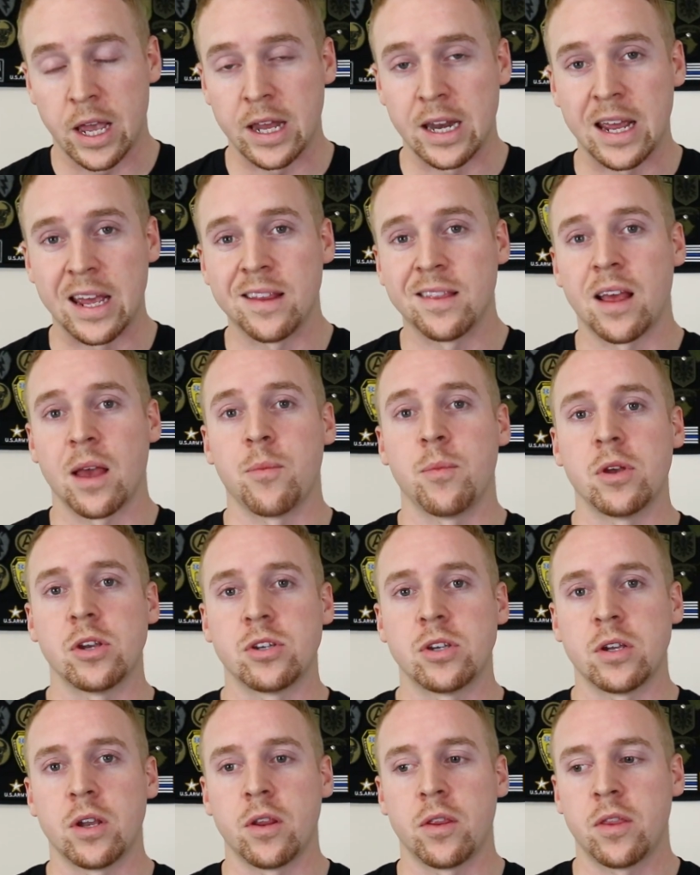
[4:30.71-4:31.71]
And in that
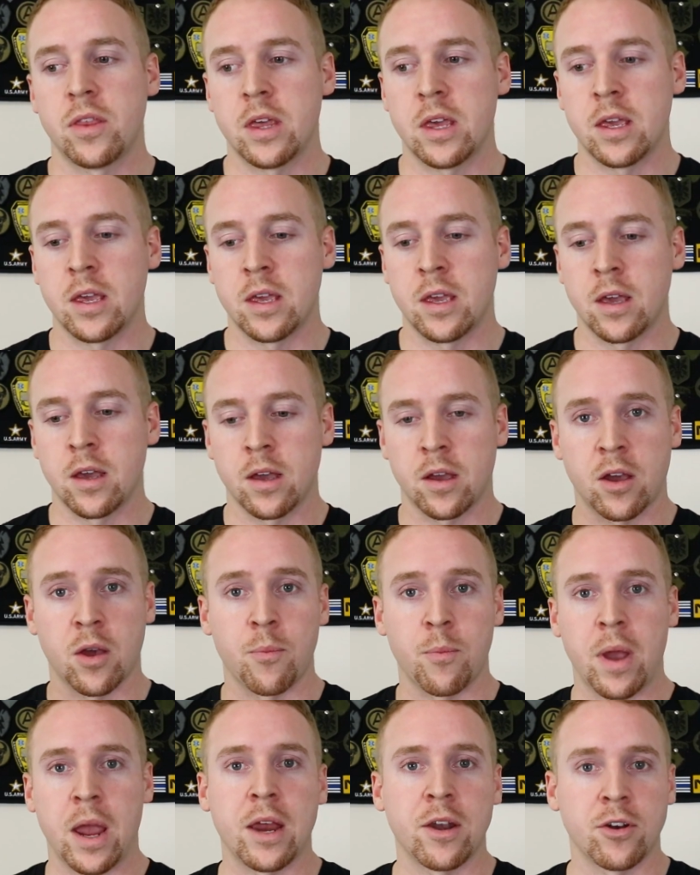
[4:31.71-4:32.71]
mission, the
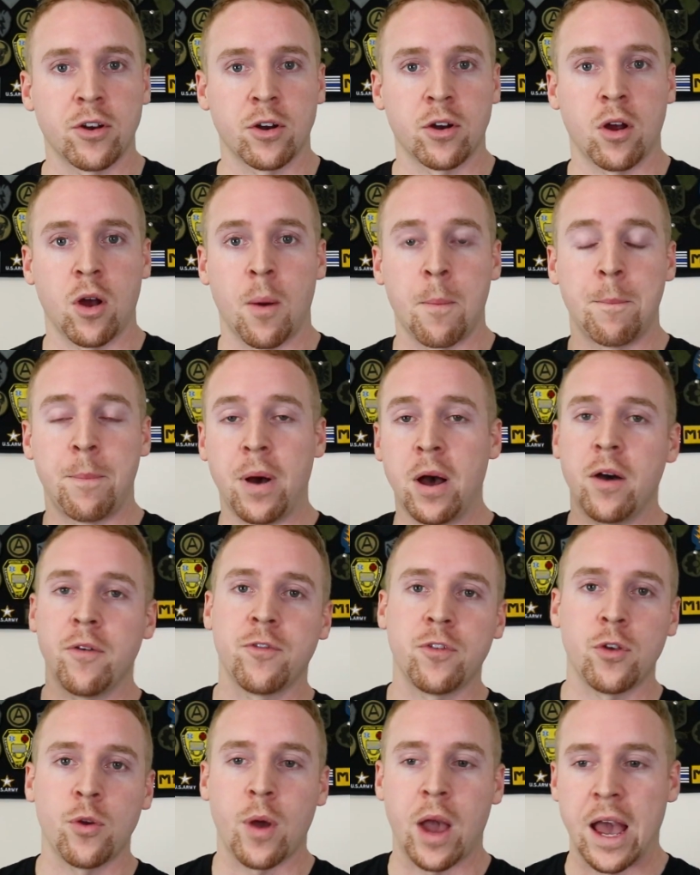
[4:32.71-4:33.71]
commander
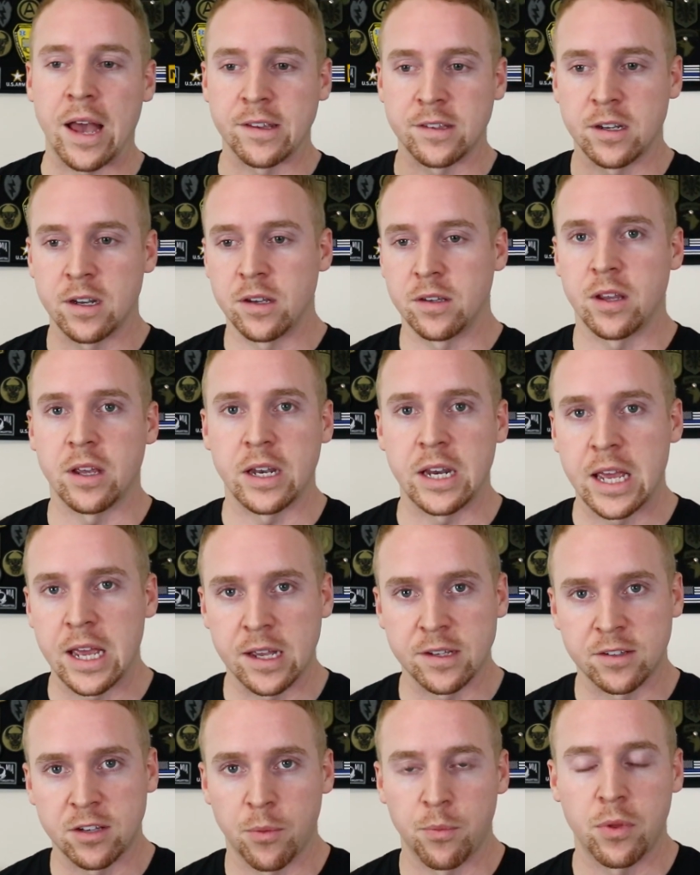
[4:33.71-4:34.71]
above you has an intent. He
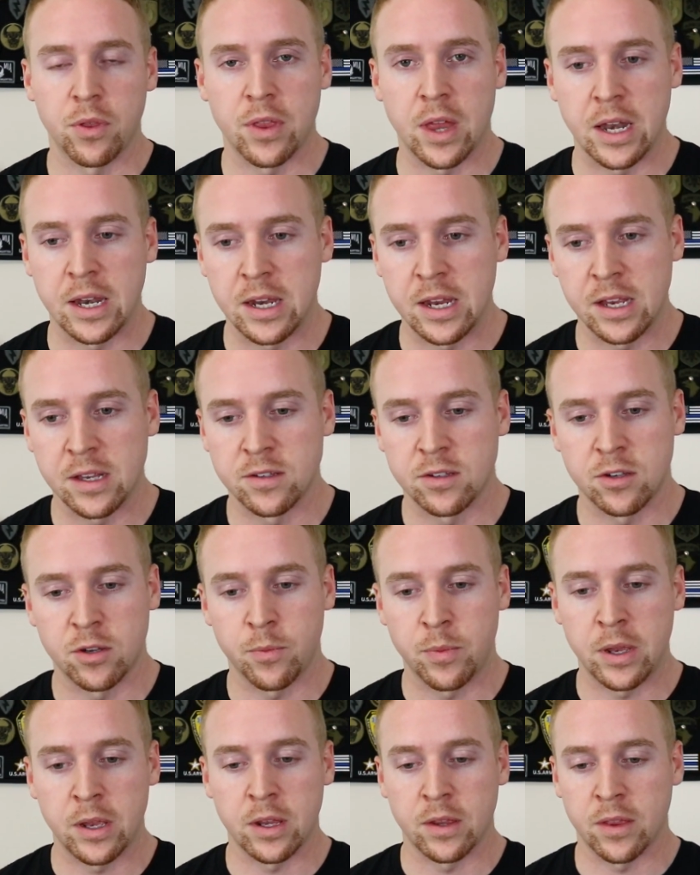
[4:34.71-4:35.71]
has something that needs to
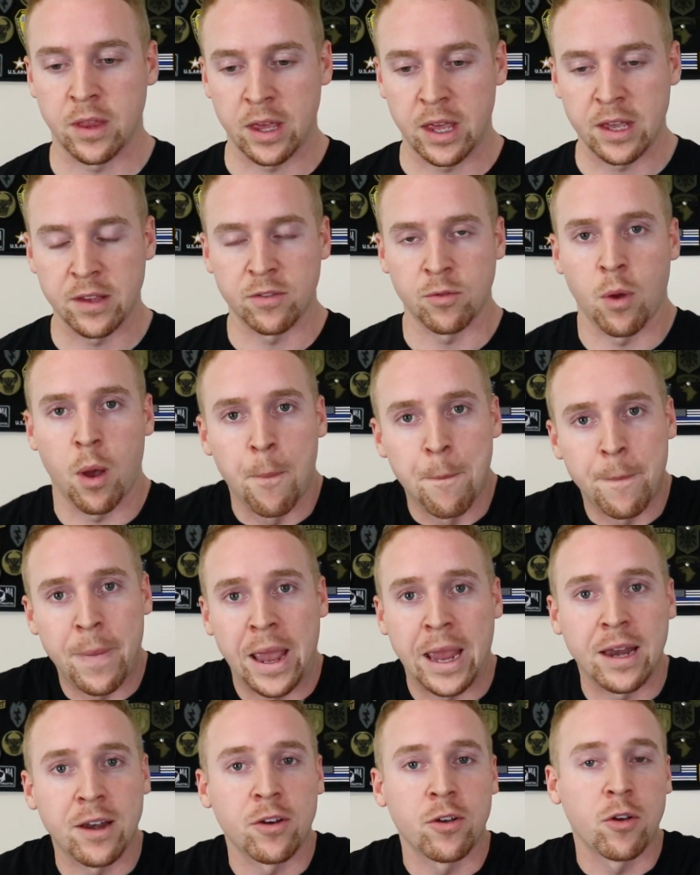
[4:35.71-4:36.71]
be the, his
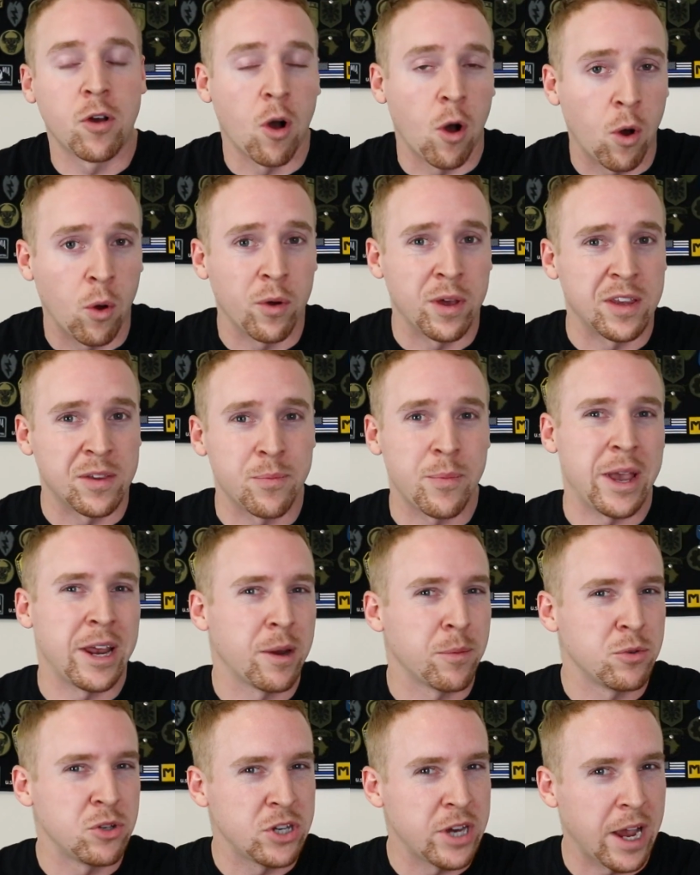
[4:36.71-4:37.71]
main goal, his
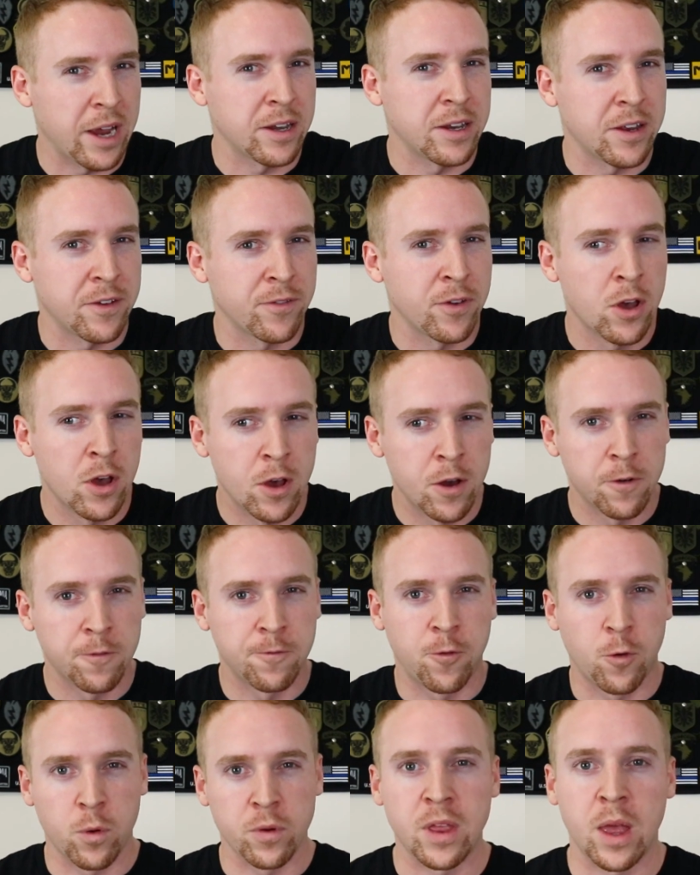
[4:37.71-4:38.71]
main objective
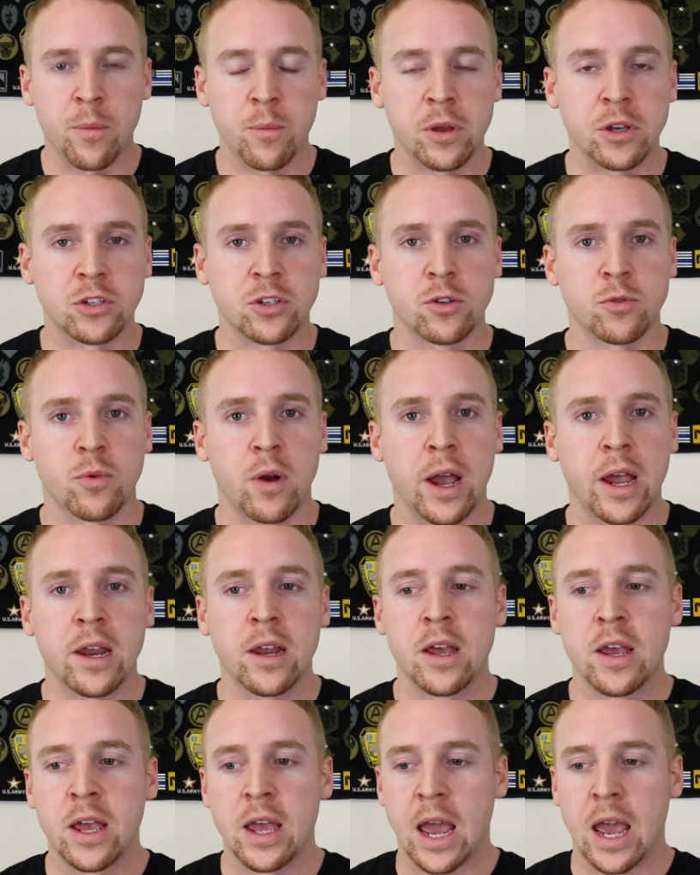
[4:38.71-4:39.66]
for that mission, right?